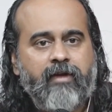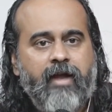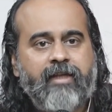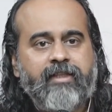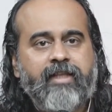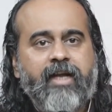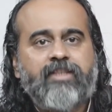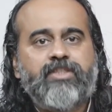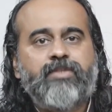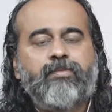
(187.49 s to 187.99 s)

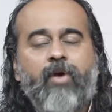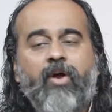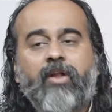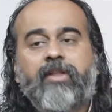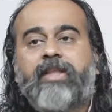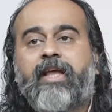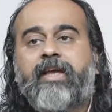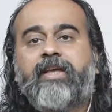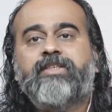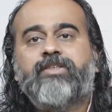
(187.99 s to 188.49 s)
And that
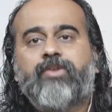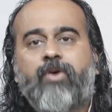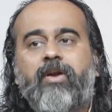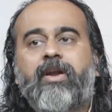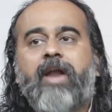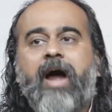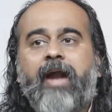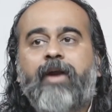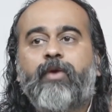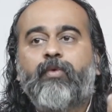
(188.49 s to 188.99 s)
small thing is
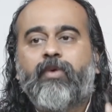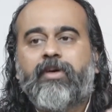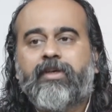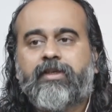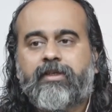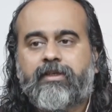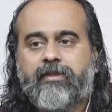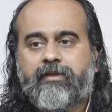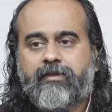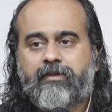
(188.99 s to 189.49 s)
called hard
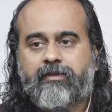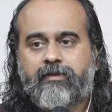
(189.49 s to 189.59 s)
work.